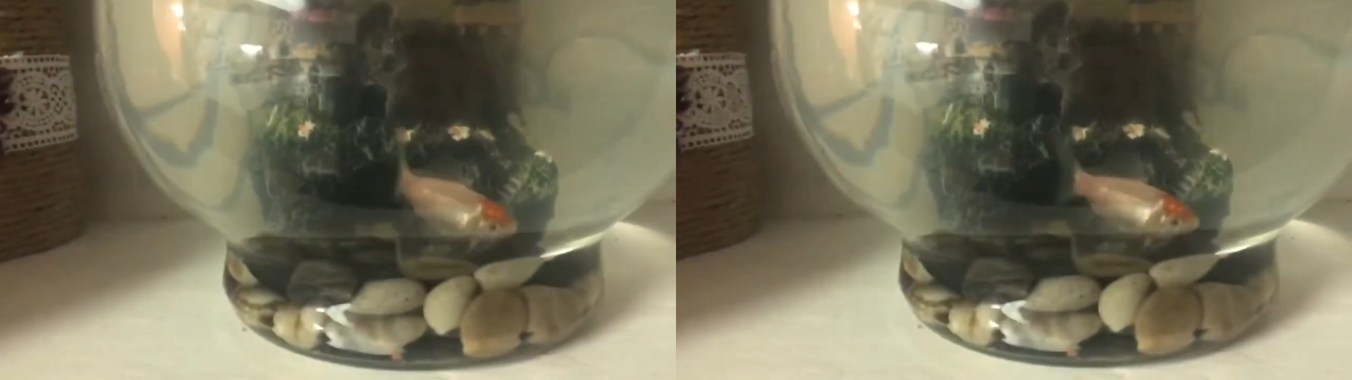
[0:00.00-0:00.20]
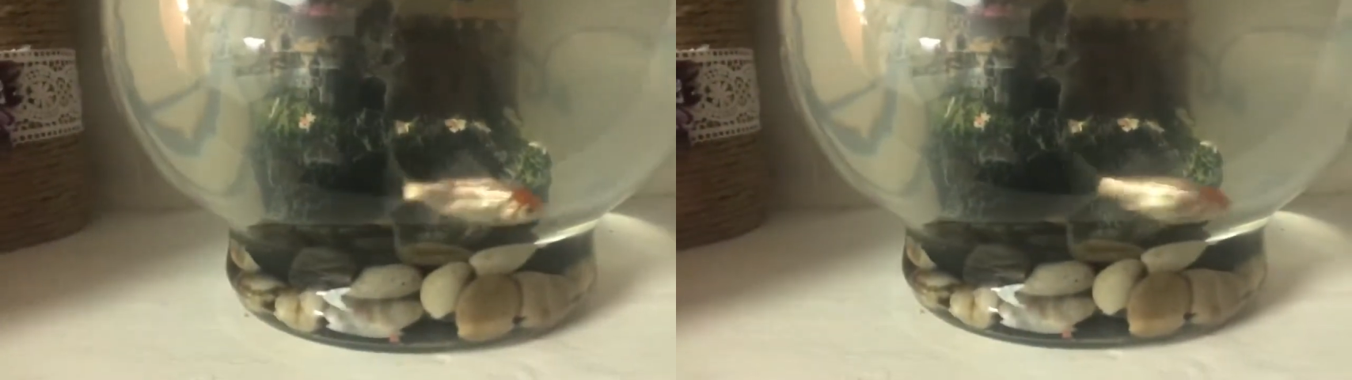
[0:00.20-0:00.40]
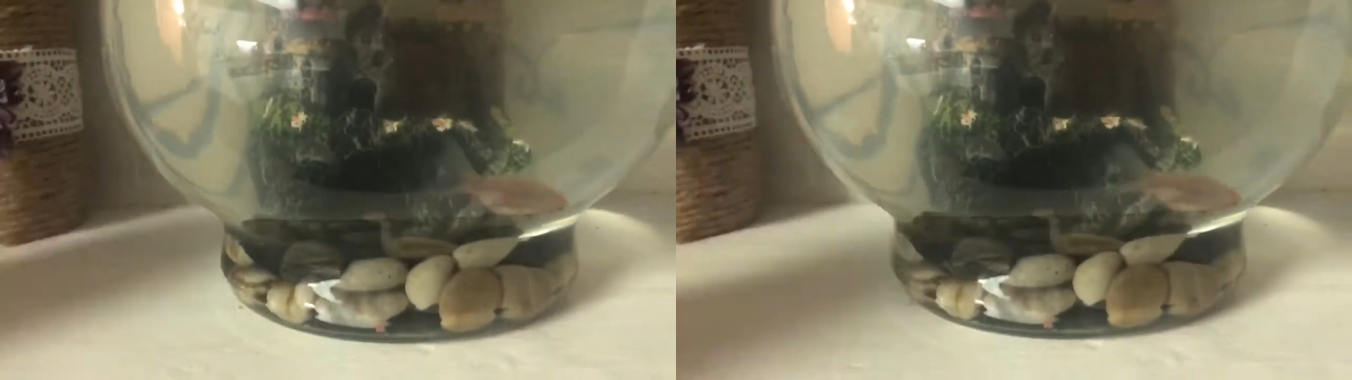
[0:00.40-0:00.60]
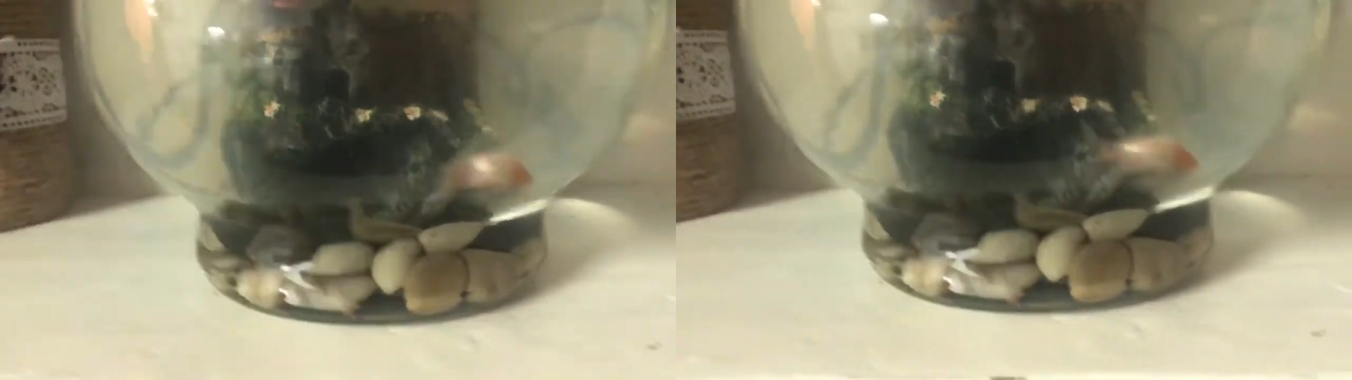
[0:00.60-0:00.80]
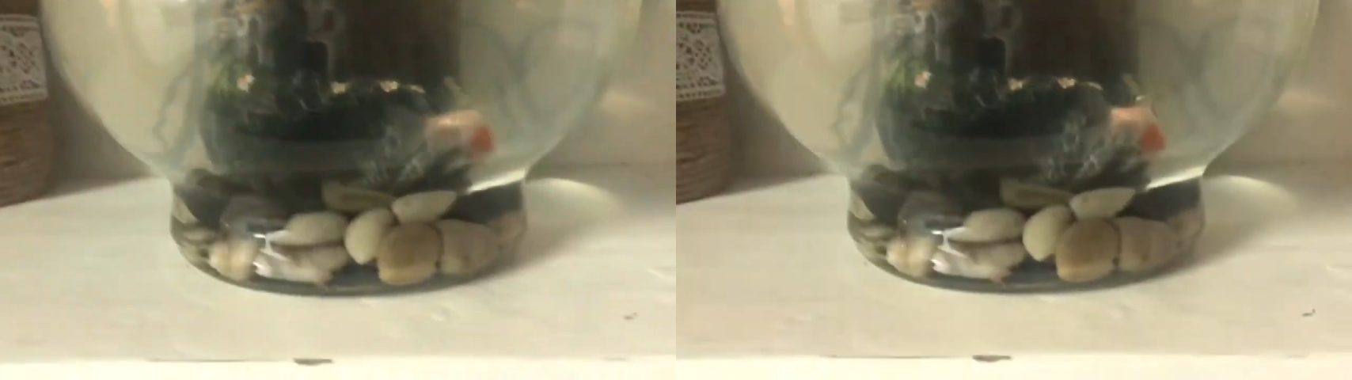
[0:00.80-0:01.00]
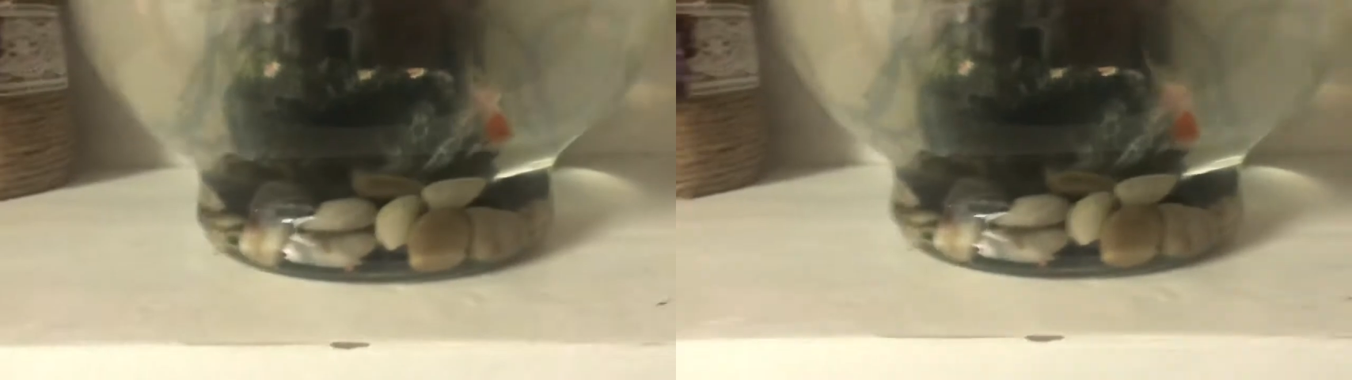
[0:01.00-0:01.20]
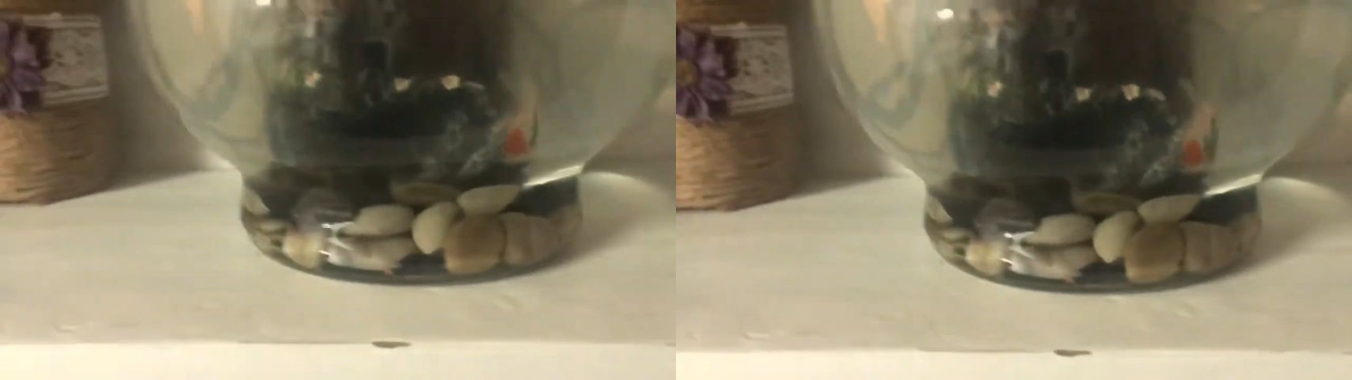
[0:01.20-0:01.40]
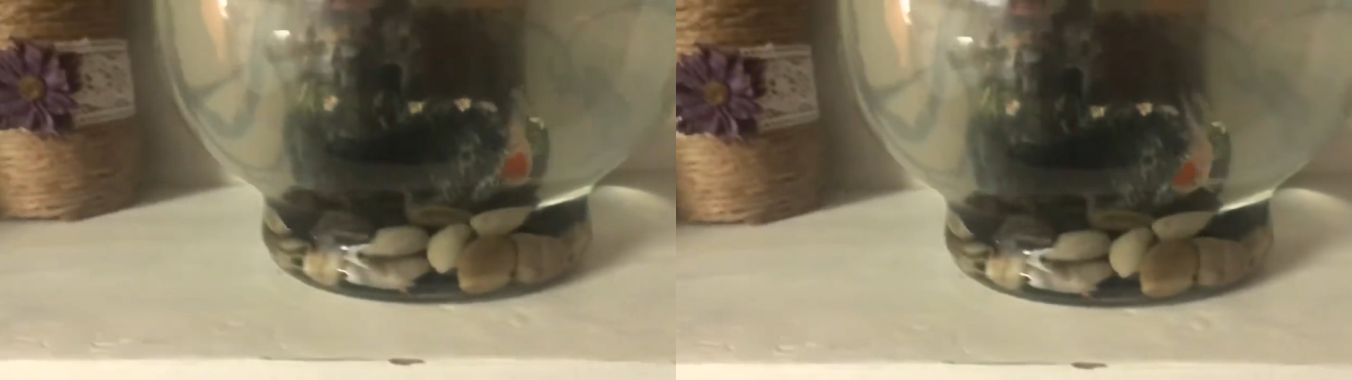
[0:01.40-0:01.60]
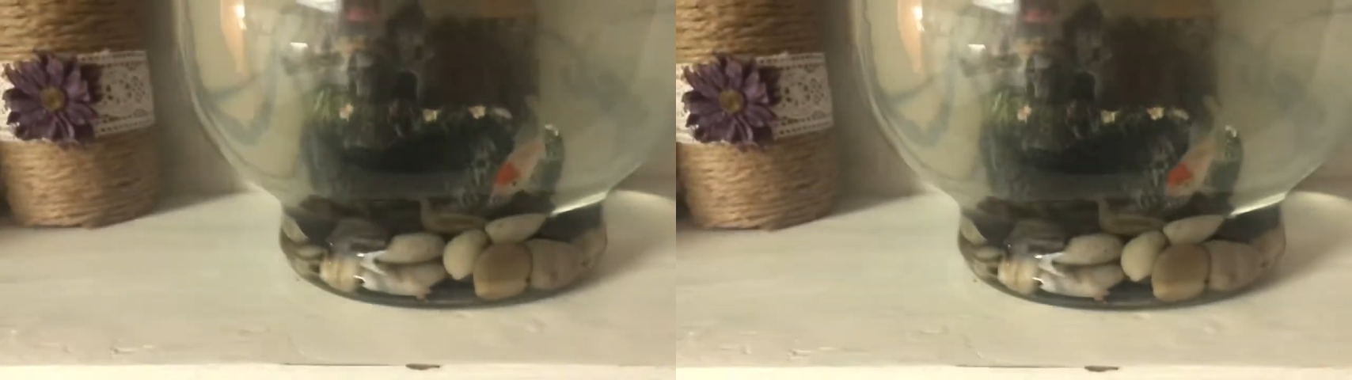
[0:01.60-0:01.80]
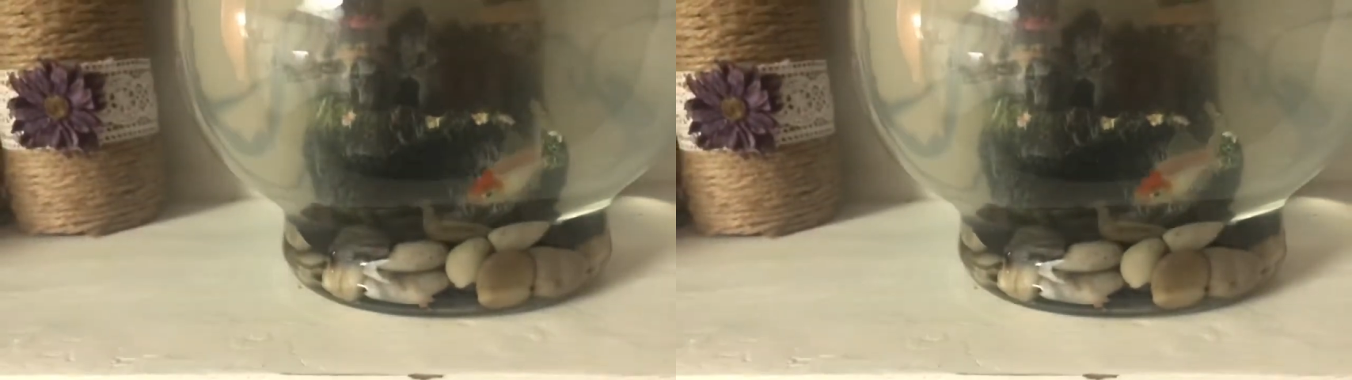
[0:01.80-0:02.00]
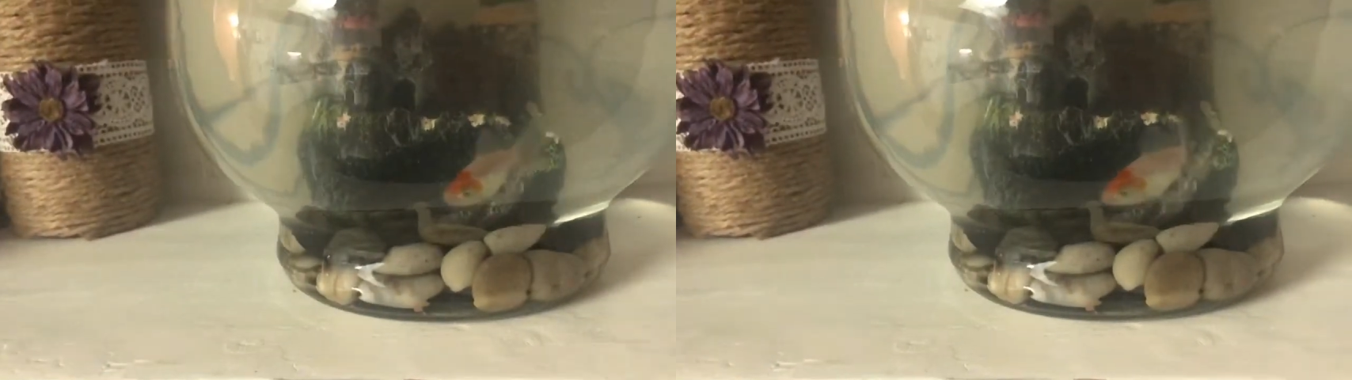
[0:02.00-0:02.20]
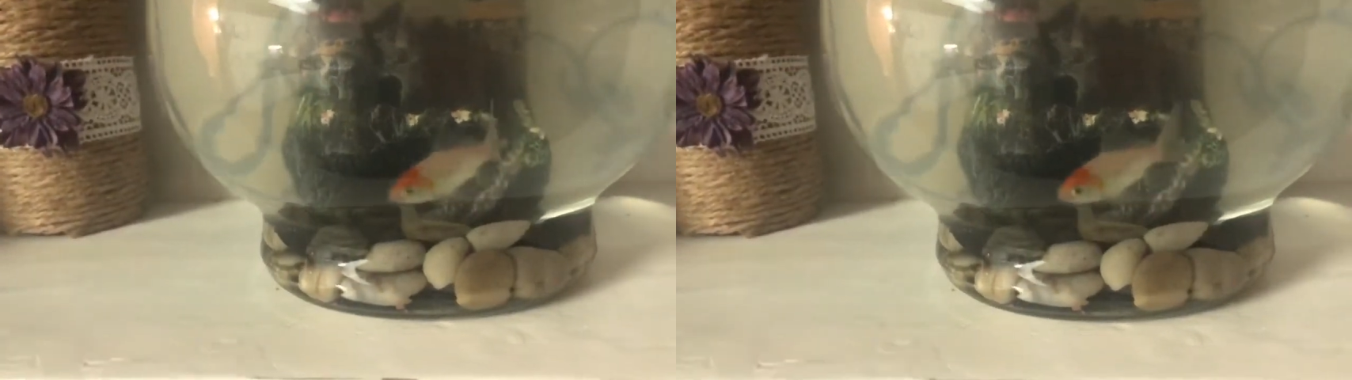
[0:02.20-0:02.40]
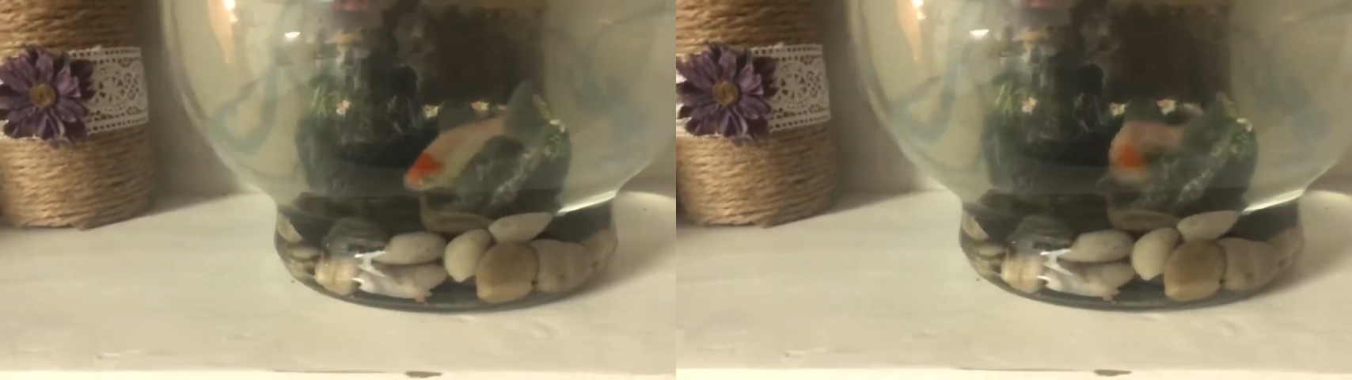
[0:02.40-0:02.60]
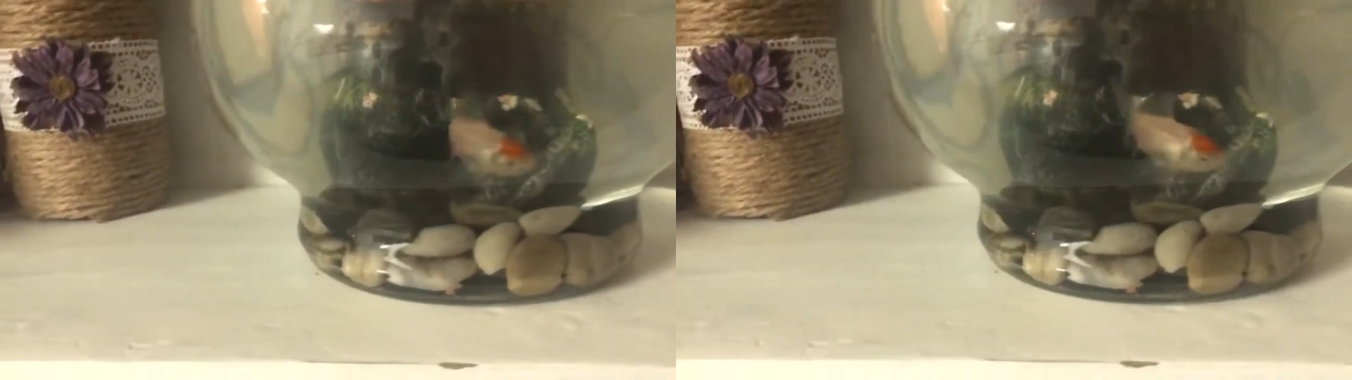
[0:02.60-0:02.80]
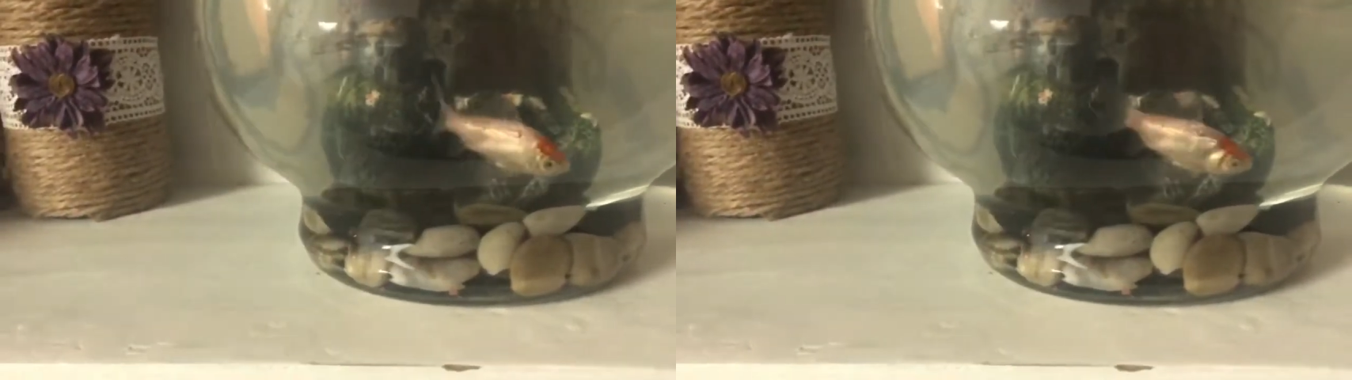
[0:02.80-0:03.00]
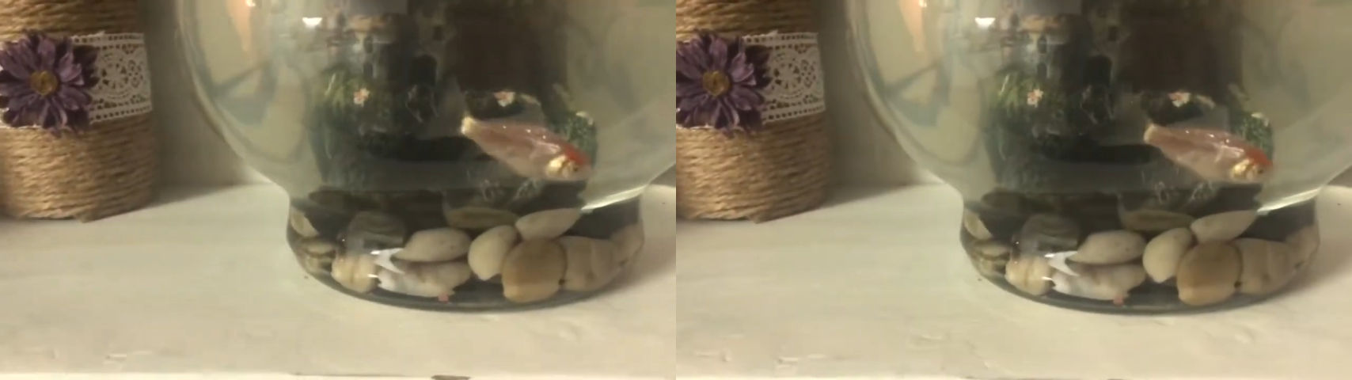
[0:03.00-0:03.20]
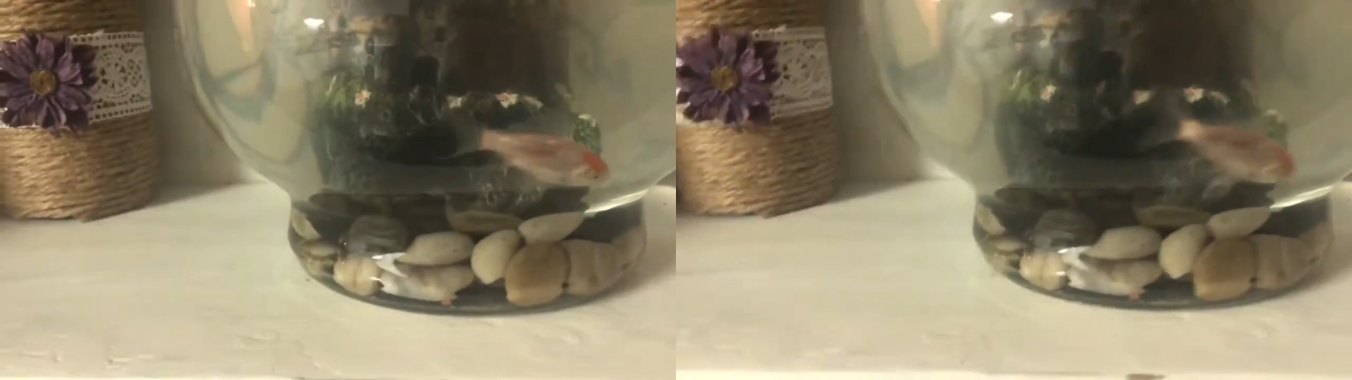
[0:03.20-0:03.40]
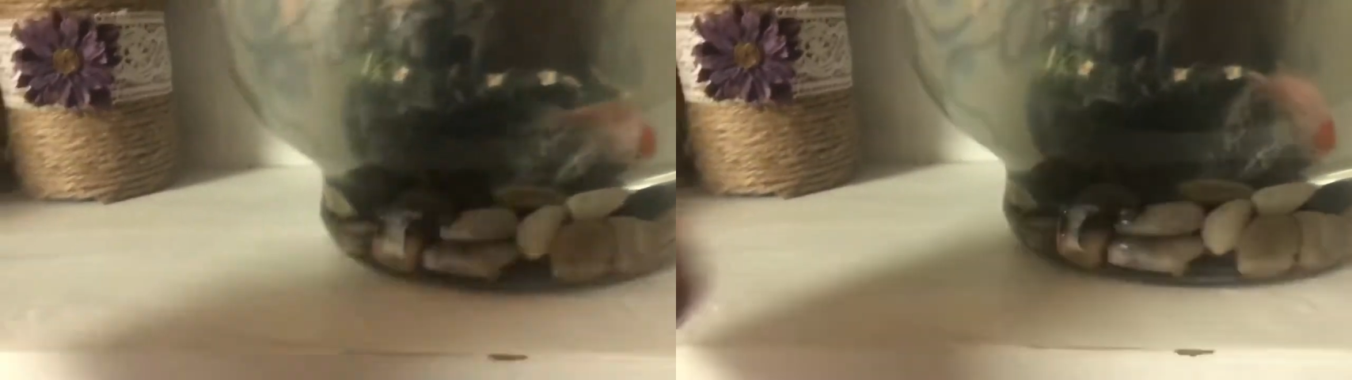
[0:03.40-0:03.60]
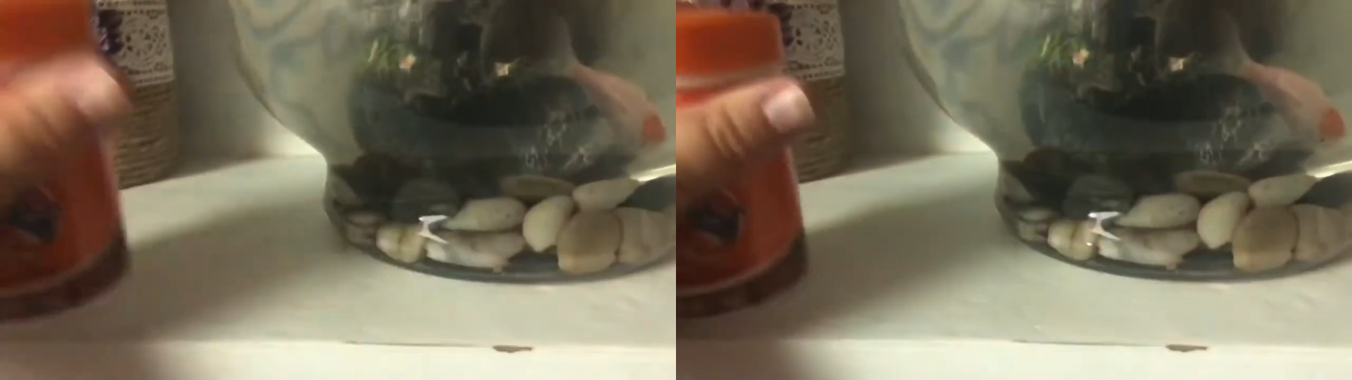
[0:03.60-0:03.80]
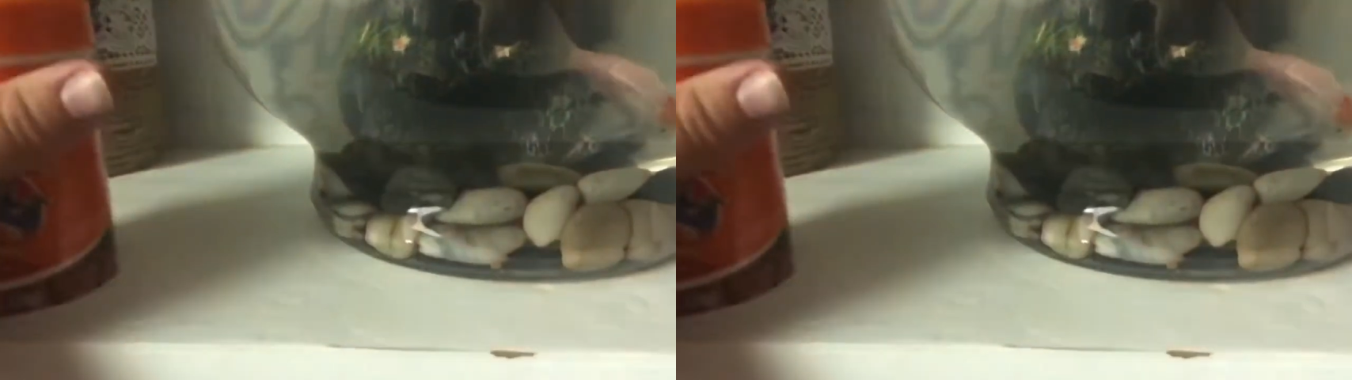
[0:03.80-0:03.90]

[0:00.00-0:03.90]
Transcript: [unreadable: no face in view]